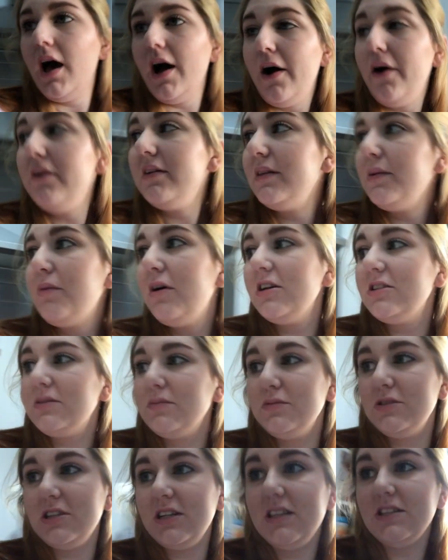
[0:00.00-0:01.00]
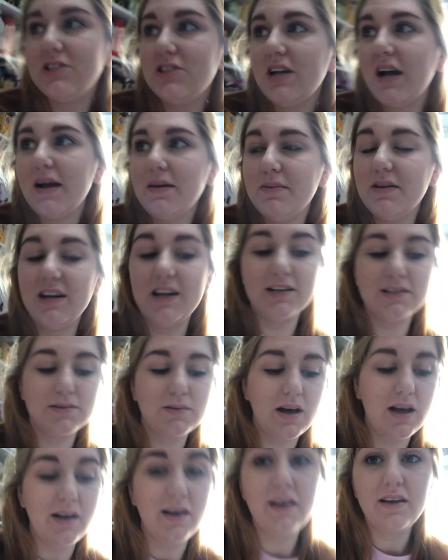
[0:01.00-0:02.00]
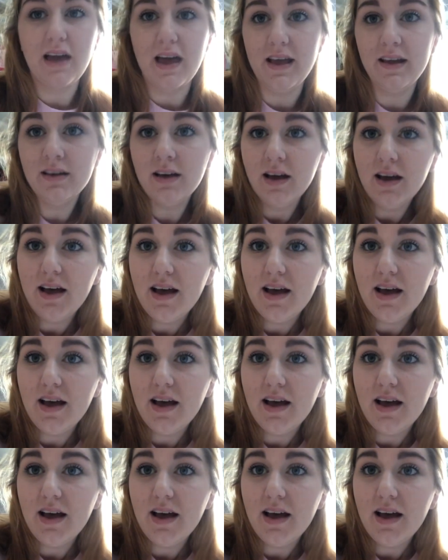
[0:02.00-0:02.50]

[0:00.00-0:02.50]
Oh, and the washing machine's chiming in as well. Okay,